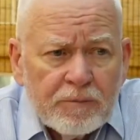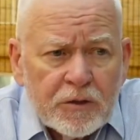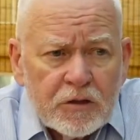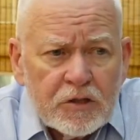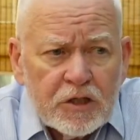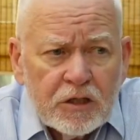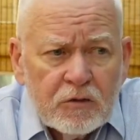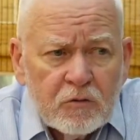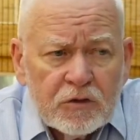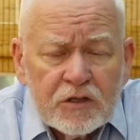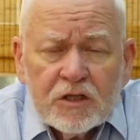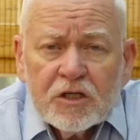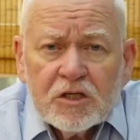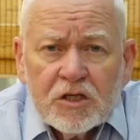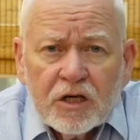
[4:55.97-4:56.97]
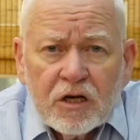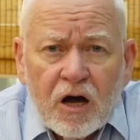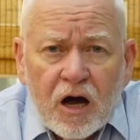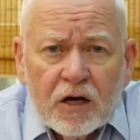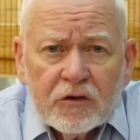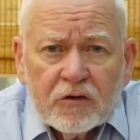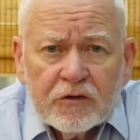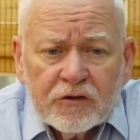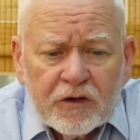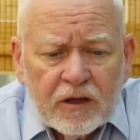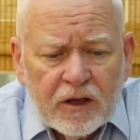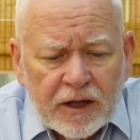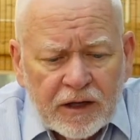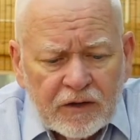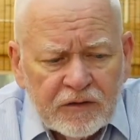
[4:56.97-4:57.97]
She was teaching honors
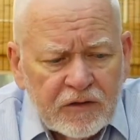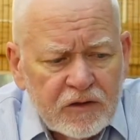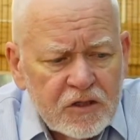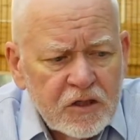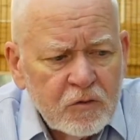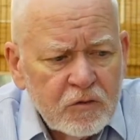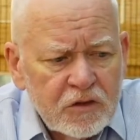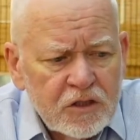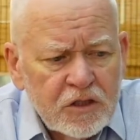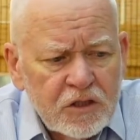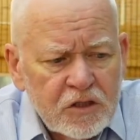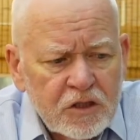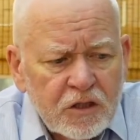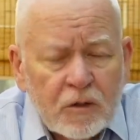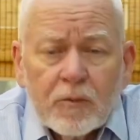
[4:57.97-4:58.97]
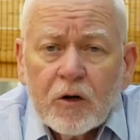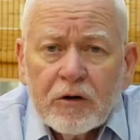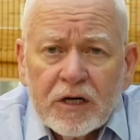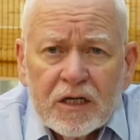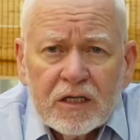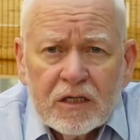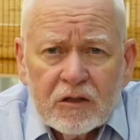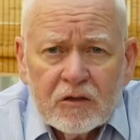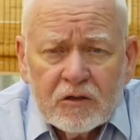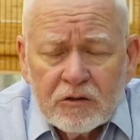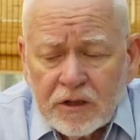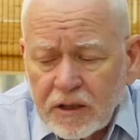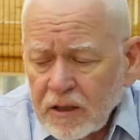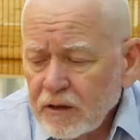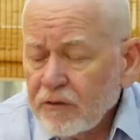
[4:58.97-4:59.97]
class, and she was teaching American
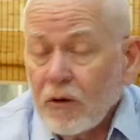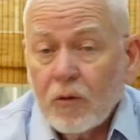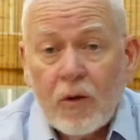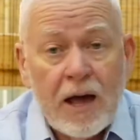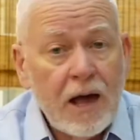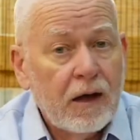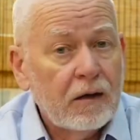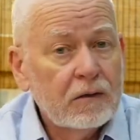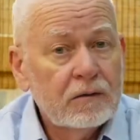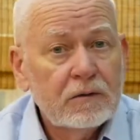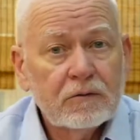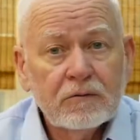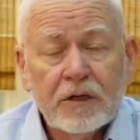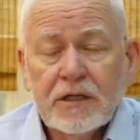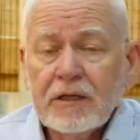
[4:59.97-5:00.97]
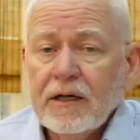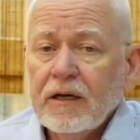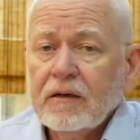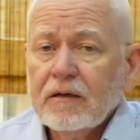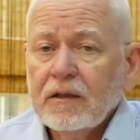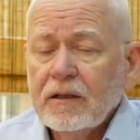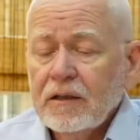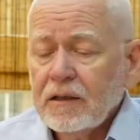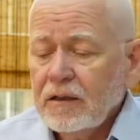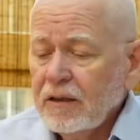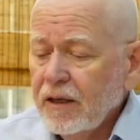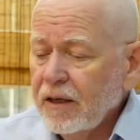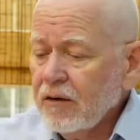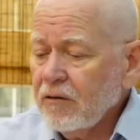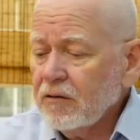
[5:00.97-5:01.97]
history. And I thought, wow, right down the
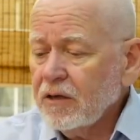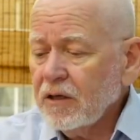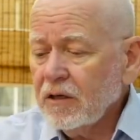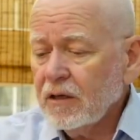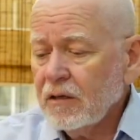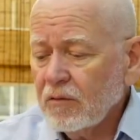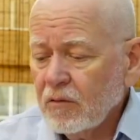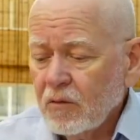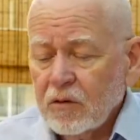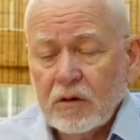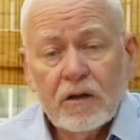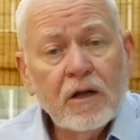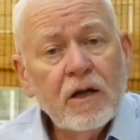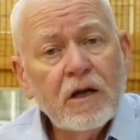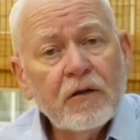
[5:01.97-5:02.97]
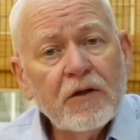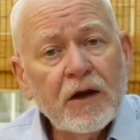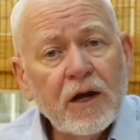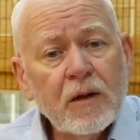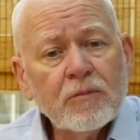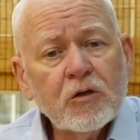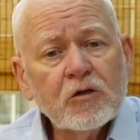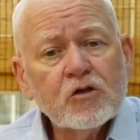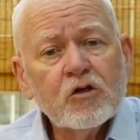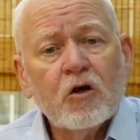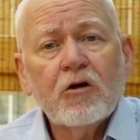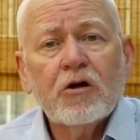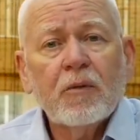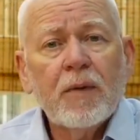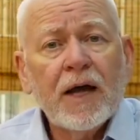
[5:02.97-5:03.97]
area that I'm
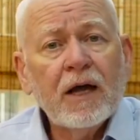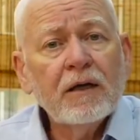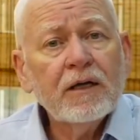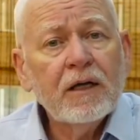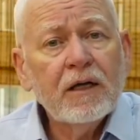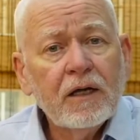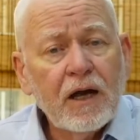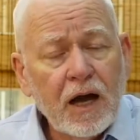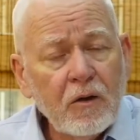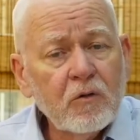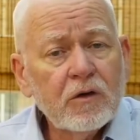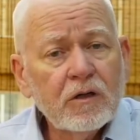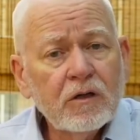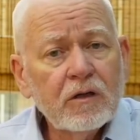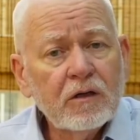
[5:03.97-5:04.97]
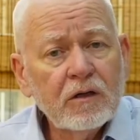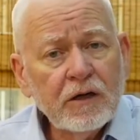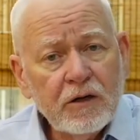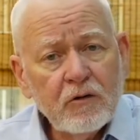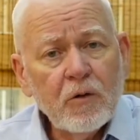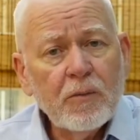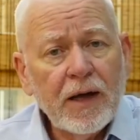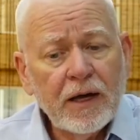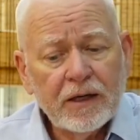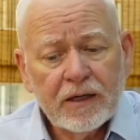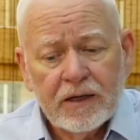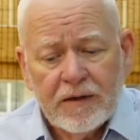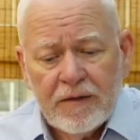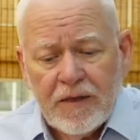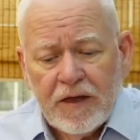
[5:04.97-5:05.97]
concerned about. I want to hear about it.
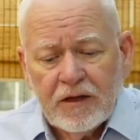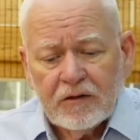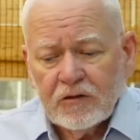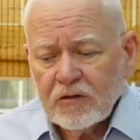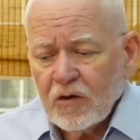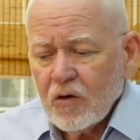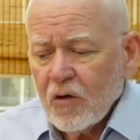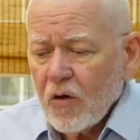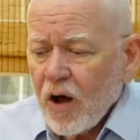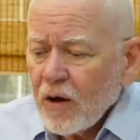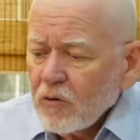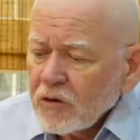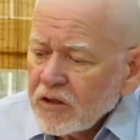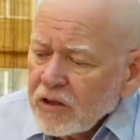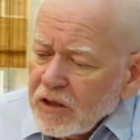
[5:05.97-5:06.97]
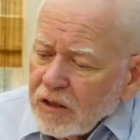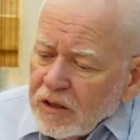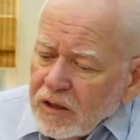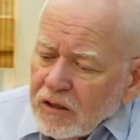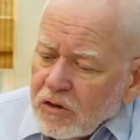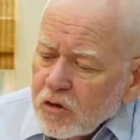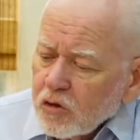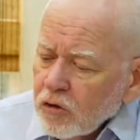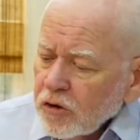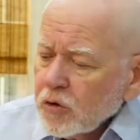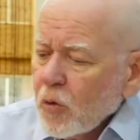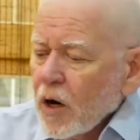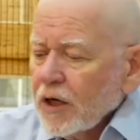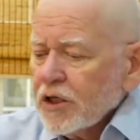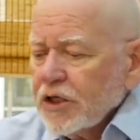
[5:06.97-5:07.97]
So I was studying George
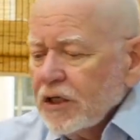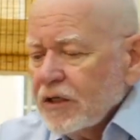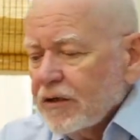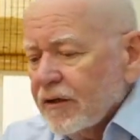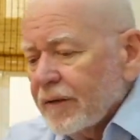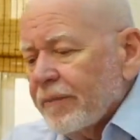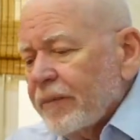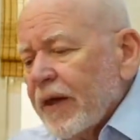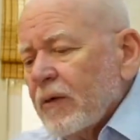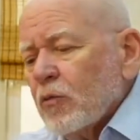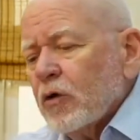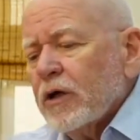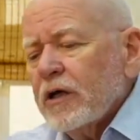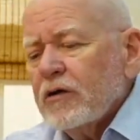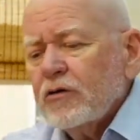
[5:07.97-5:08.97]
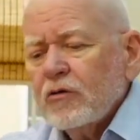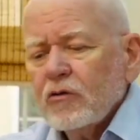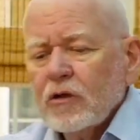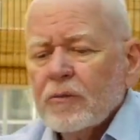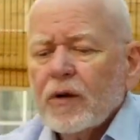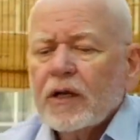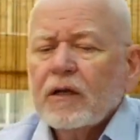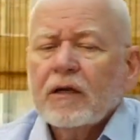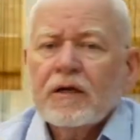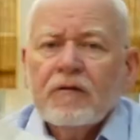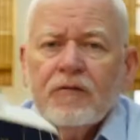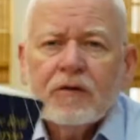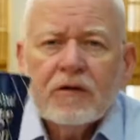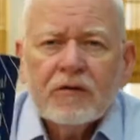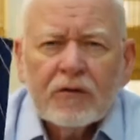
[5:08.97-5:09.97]
Washington. And what I do in my life,
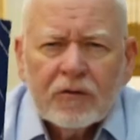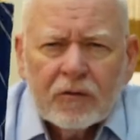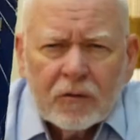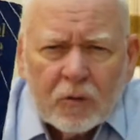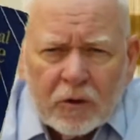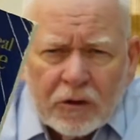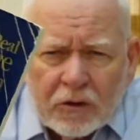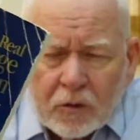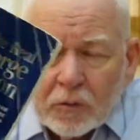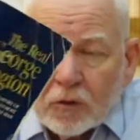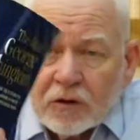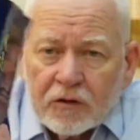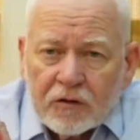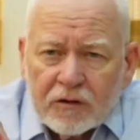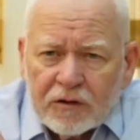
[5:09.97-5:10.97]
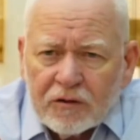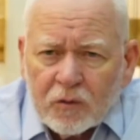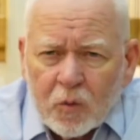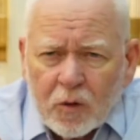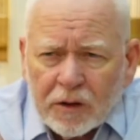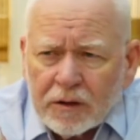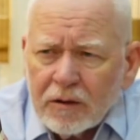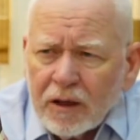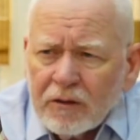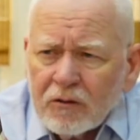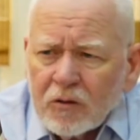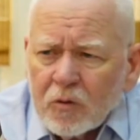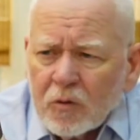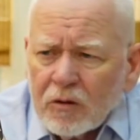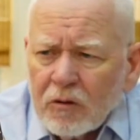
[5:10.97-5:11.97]
and this is one of the books, just one, I don't
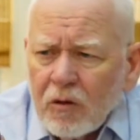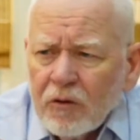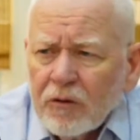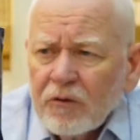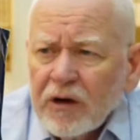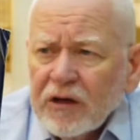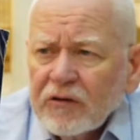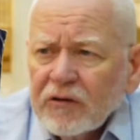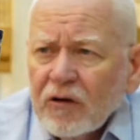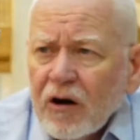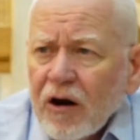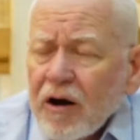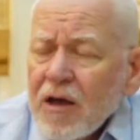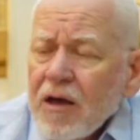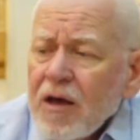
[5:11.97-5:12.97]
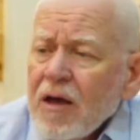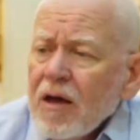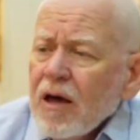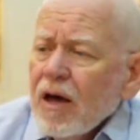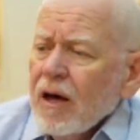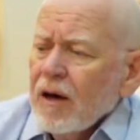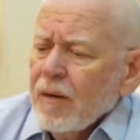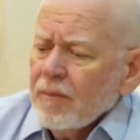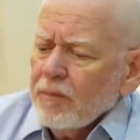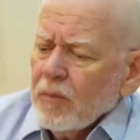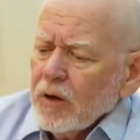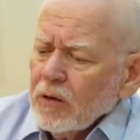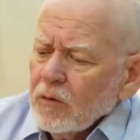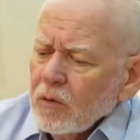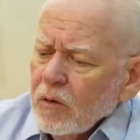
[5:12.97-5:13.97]
know where all the rest are,
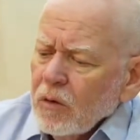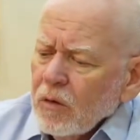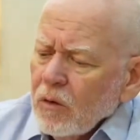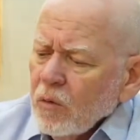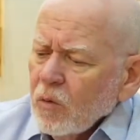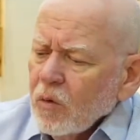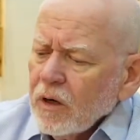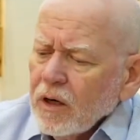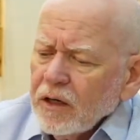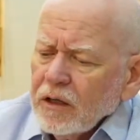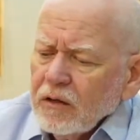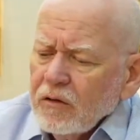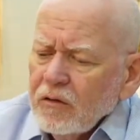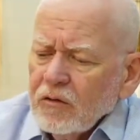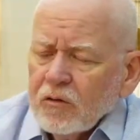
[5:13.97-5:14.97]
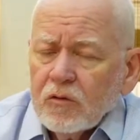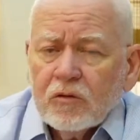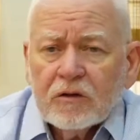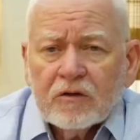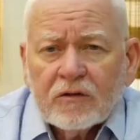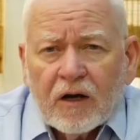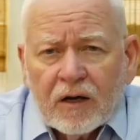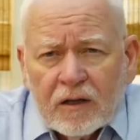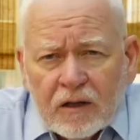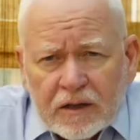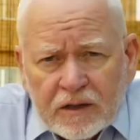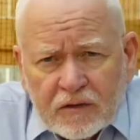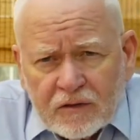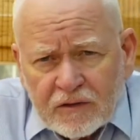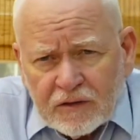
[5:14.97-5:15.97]
but what I do is I
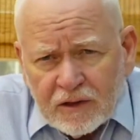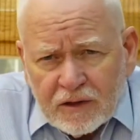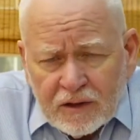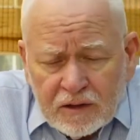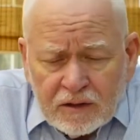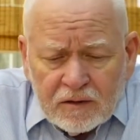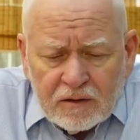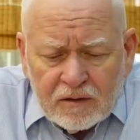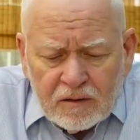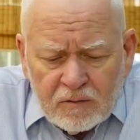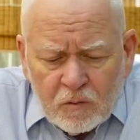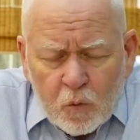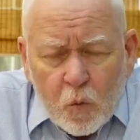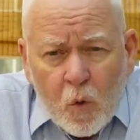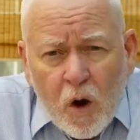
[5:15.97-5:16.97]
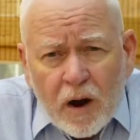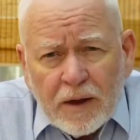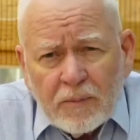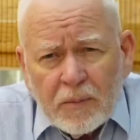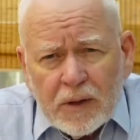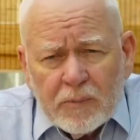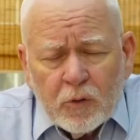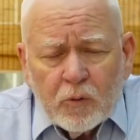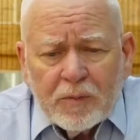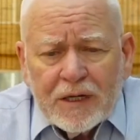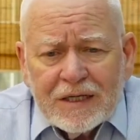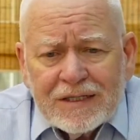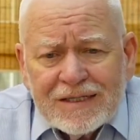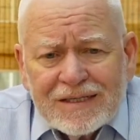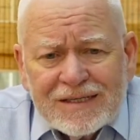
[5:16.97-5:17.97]
like studying why people
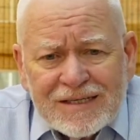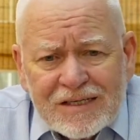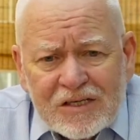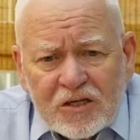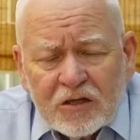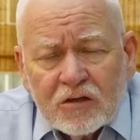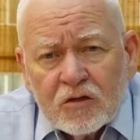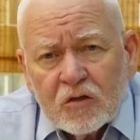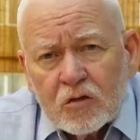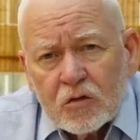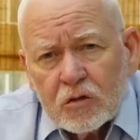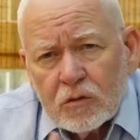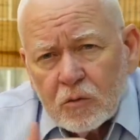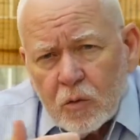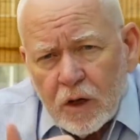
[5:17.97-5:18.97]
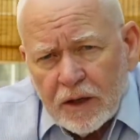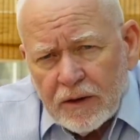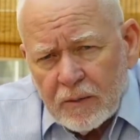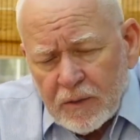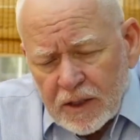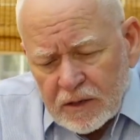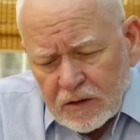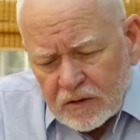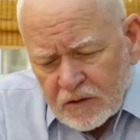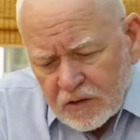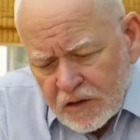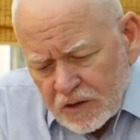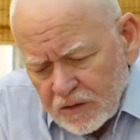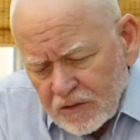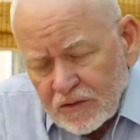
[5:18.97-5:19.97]
made decisions, why they made
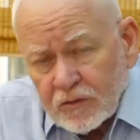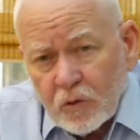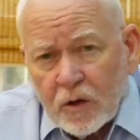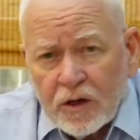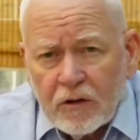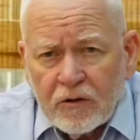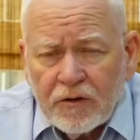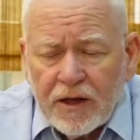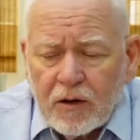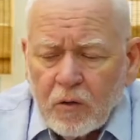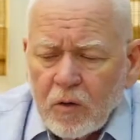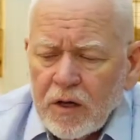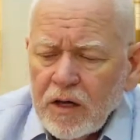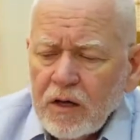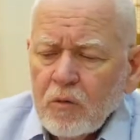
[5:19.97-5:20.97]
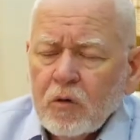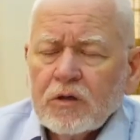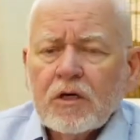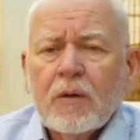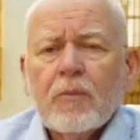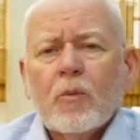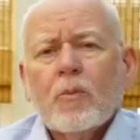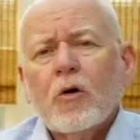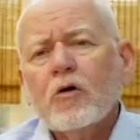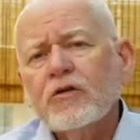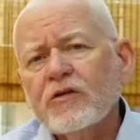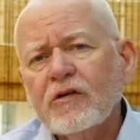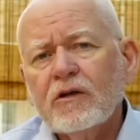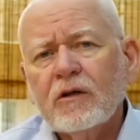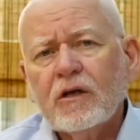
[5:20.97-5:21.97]
decisions this way or that way, what type of
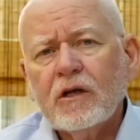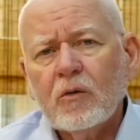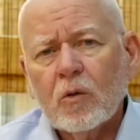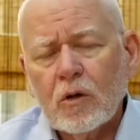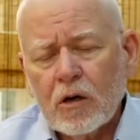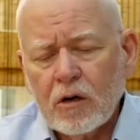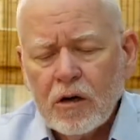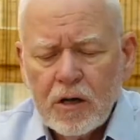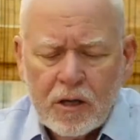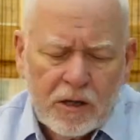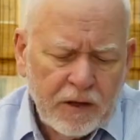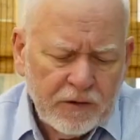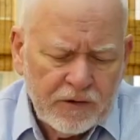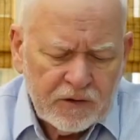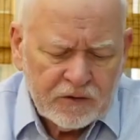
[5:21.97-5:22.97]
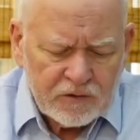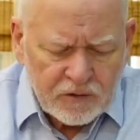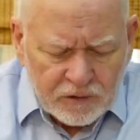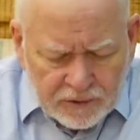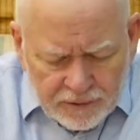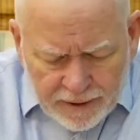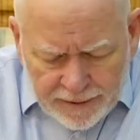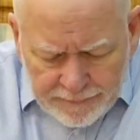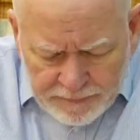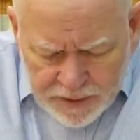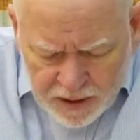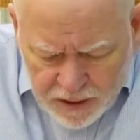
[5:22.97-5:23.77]
person they were, things like that.